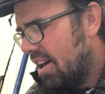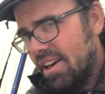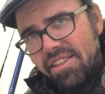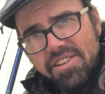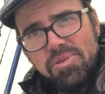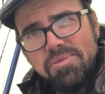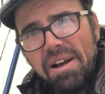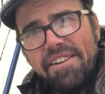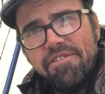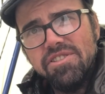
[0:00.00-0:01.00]
This was
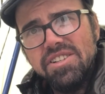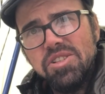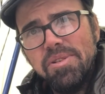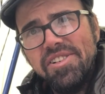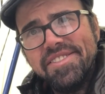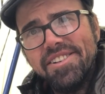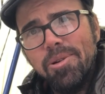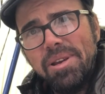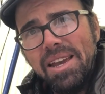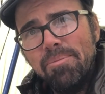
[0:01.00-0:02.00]
my first experience
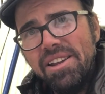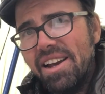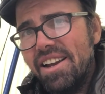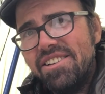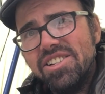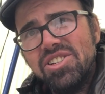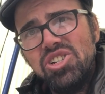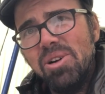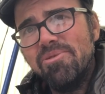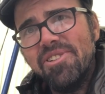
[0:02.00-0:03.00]
tarp camping. I just
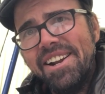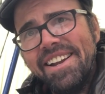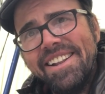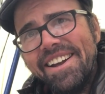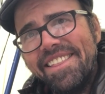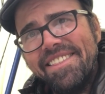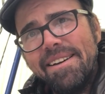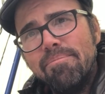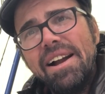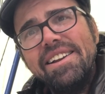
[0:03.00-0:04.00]
jumped right in.
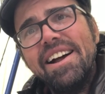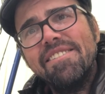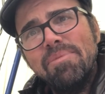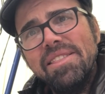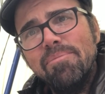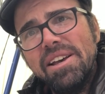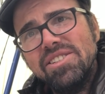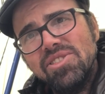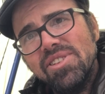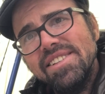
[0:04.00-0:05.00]
That might not have been the
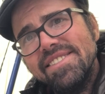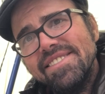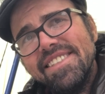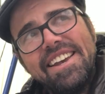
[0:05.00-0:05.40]
best choice,